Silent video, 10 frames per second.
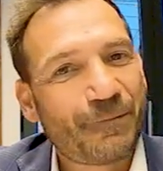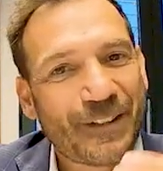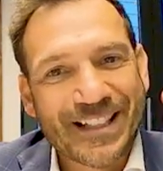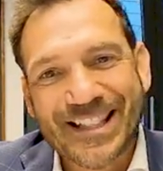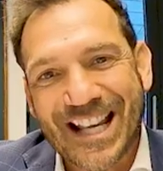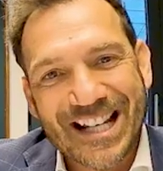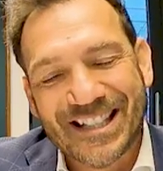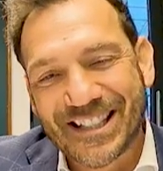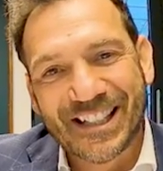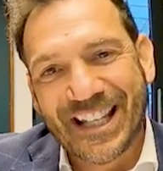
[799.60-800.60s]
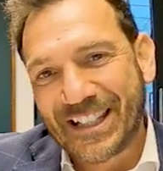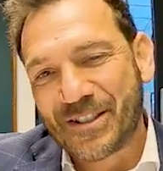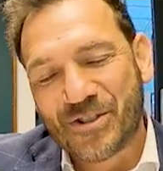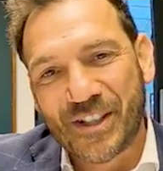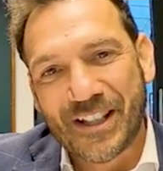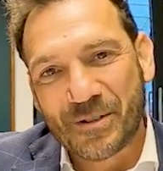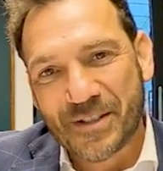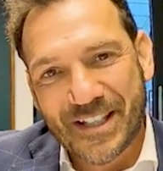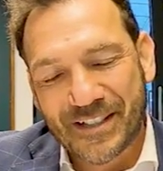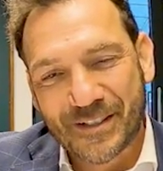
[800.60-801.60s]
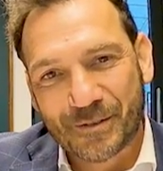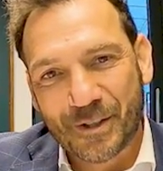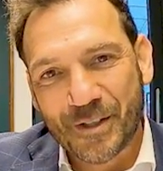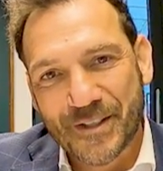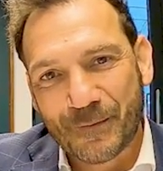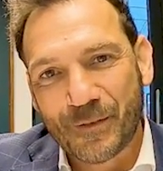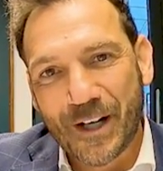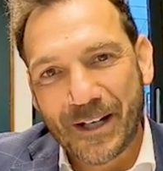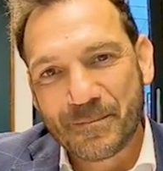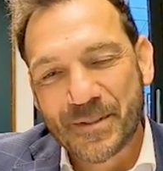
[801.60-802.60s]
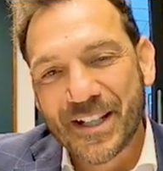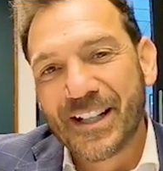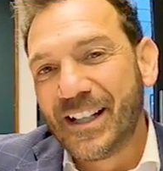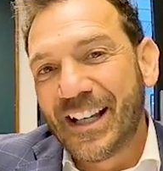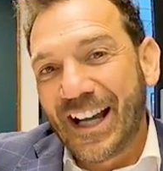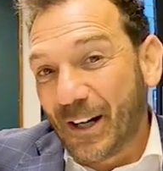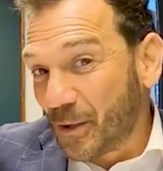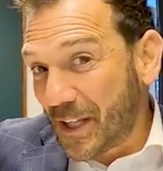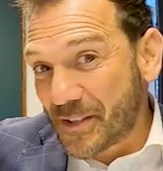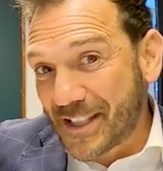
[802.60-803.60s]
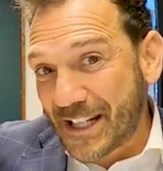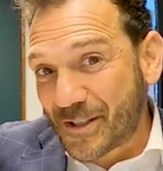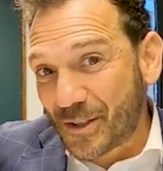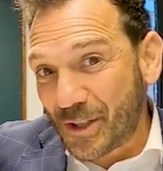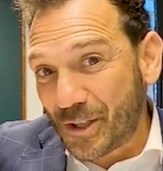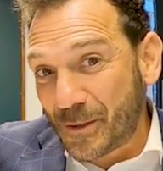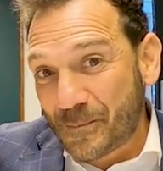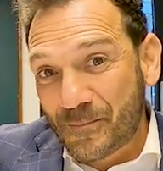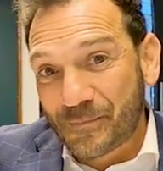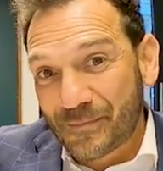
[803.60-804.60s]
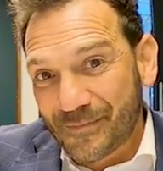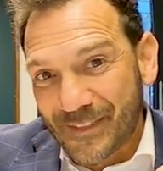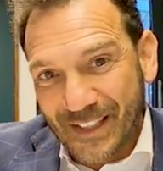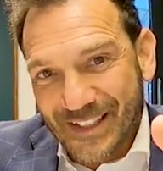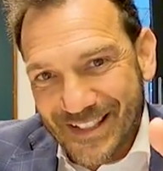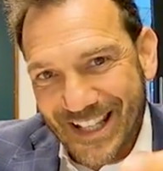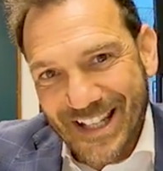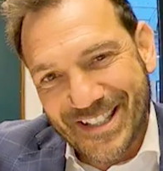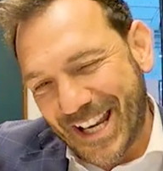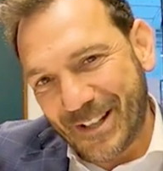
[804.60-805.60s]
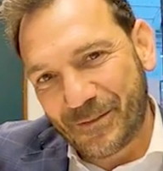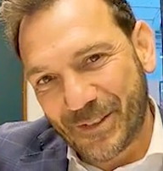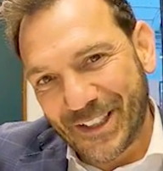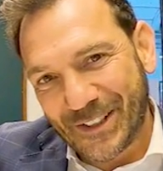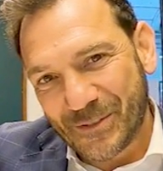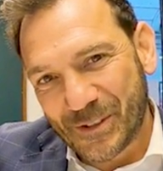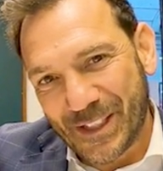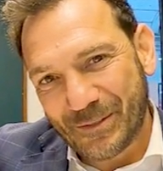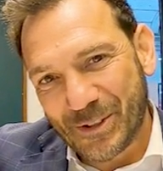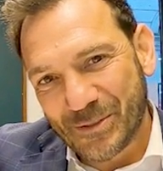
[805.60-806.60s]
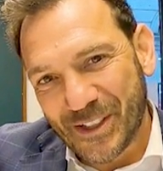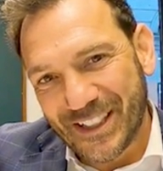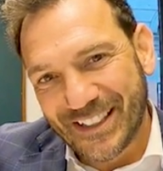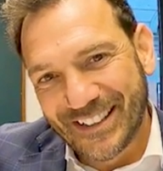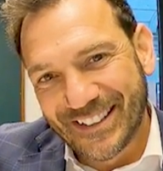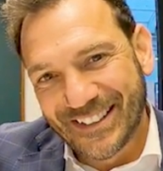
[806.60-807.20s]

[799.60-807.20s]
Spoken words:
fantastic energy that you send across and vibes. All I'll say to you, stay safe wherever you are.